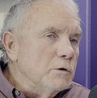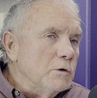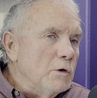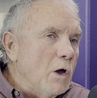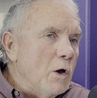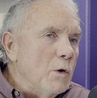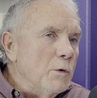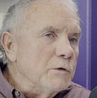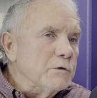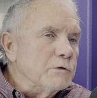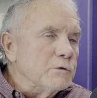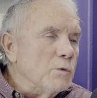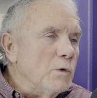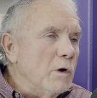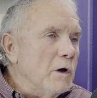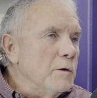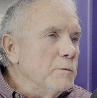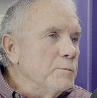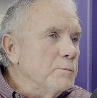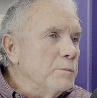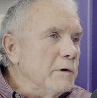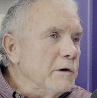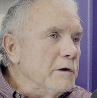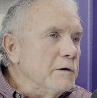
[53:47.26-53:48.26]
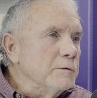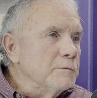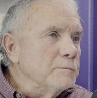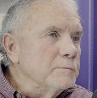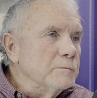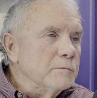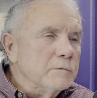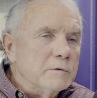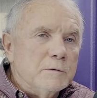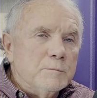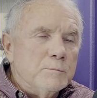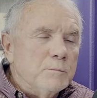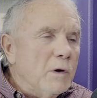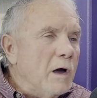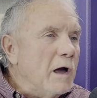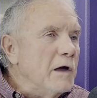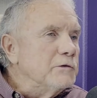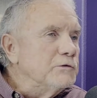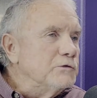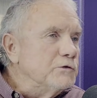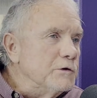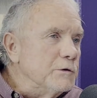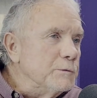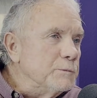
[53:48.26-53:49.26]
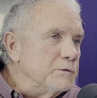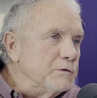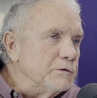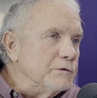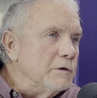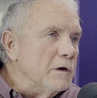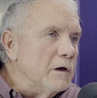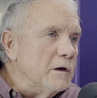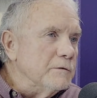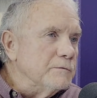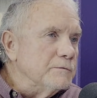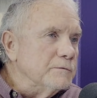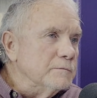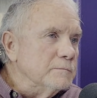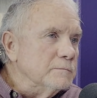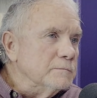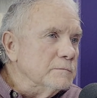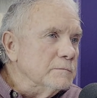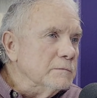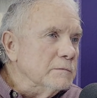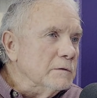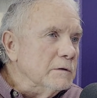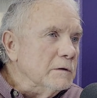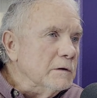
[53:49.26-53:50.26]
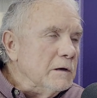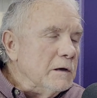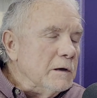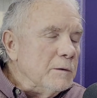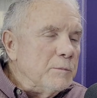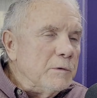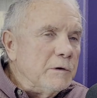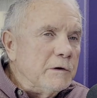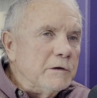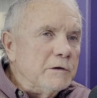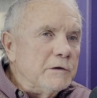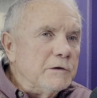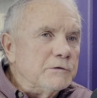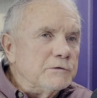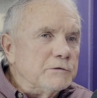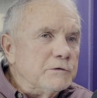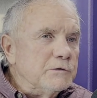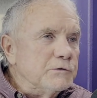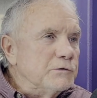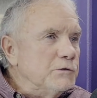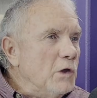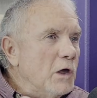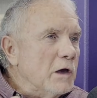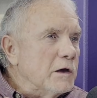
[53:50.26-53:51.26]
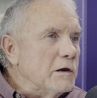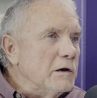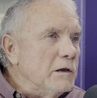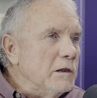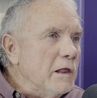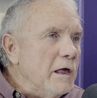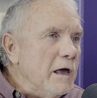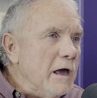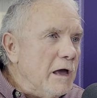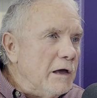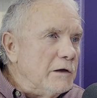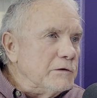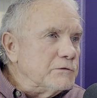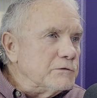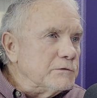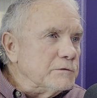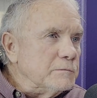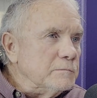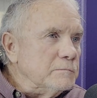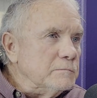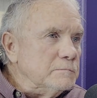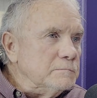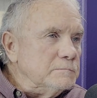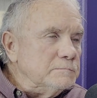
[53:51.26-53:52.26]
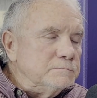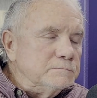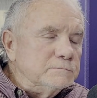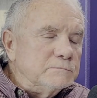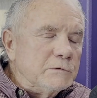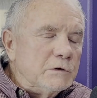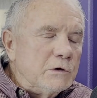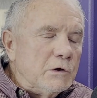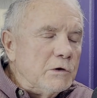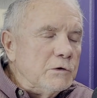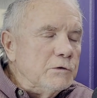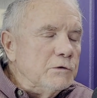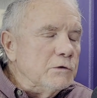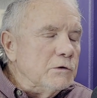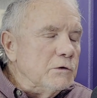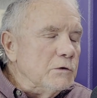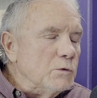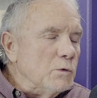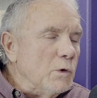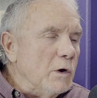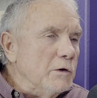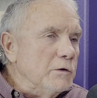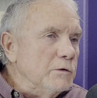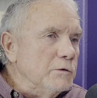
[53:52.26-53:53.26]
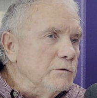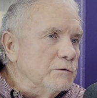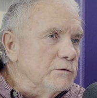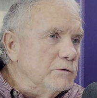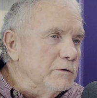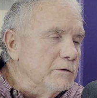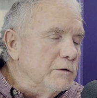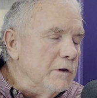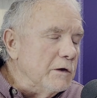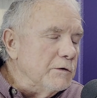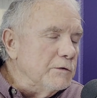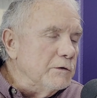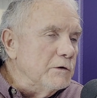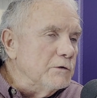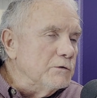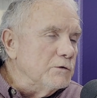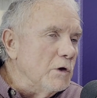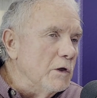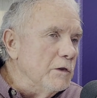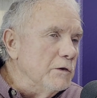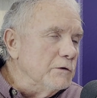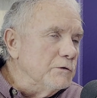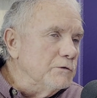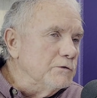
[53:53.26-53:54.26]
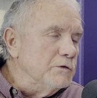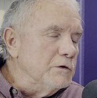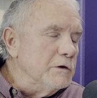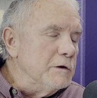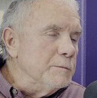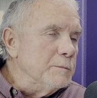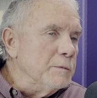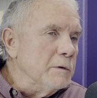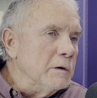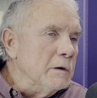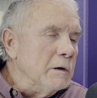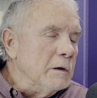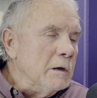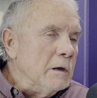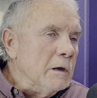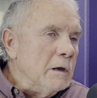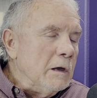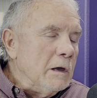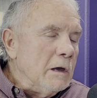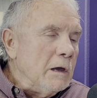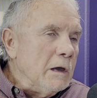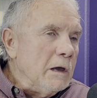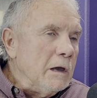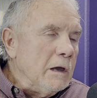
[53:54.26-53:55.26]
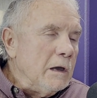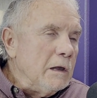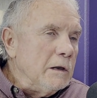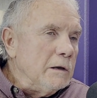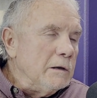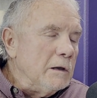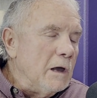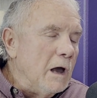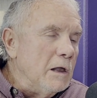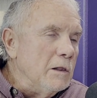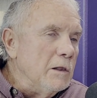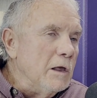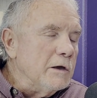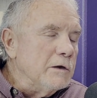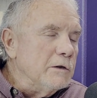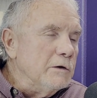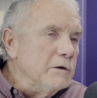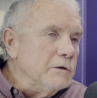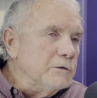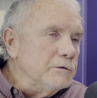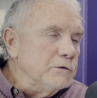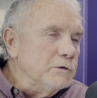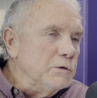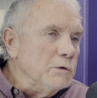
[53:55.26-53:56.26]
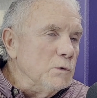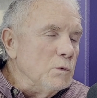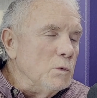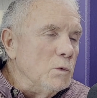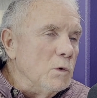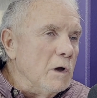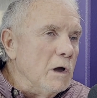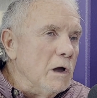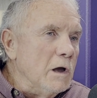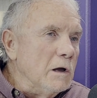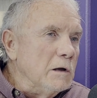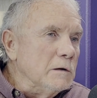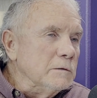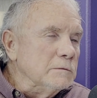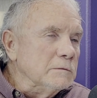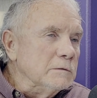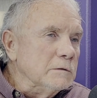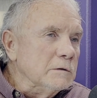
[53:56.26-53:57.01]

always go out and pay and buy cheap stuff, but it's not going to last. Mm-hmm. You can go out, you can take things on the cheap, and I liken it to,